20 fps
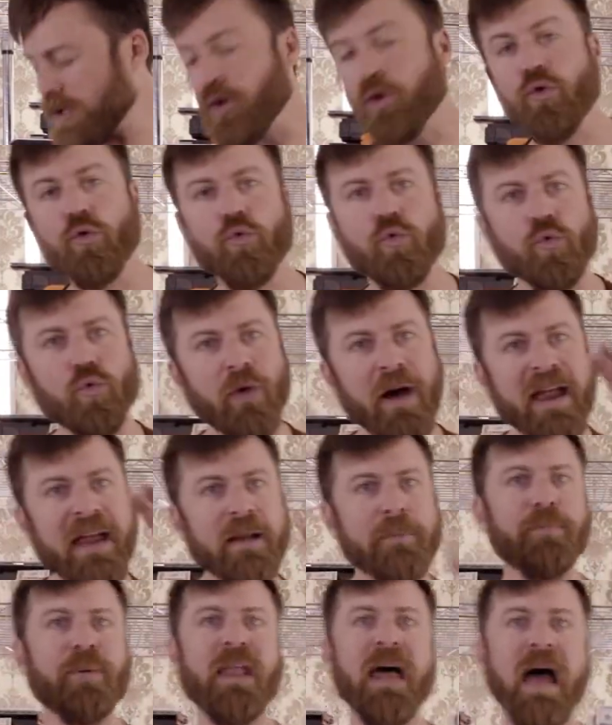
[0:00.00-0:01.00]
a
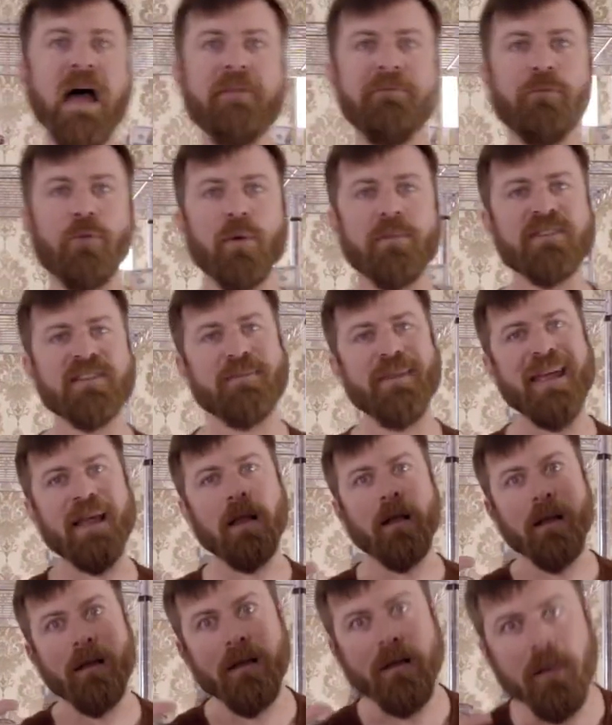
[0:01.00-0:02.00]
great platform to
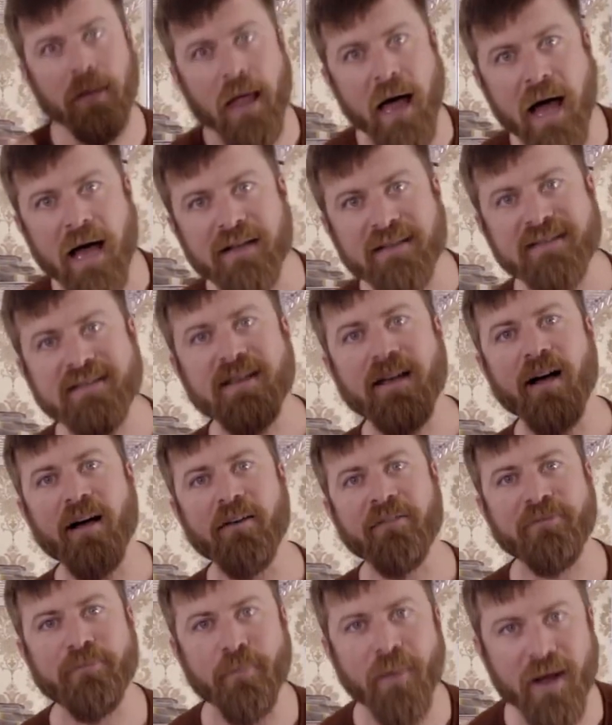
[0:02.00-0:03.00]
make lots
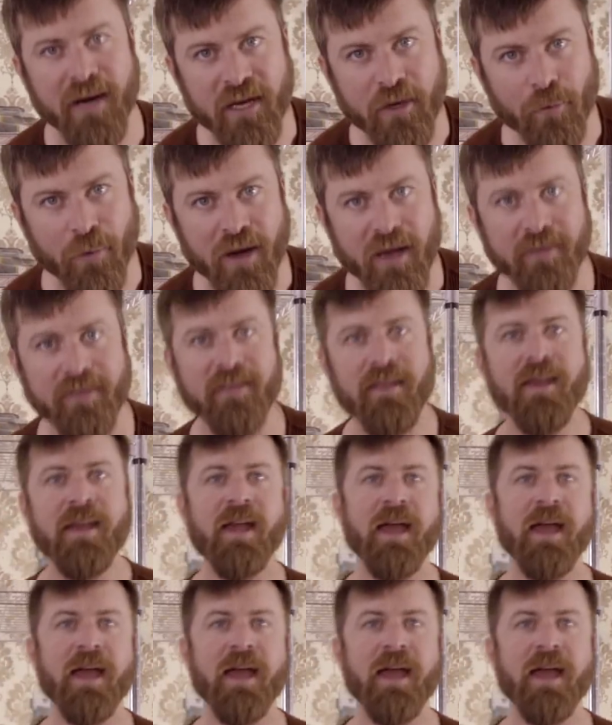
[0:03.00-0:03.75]
of money with.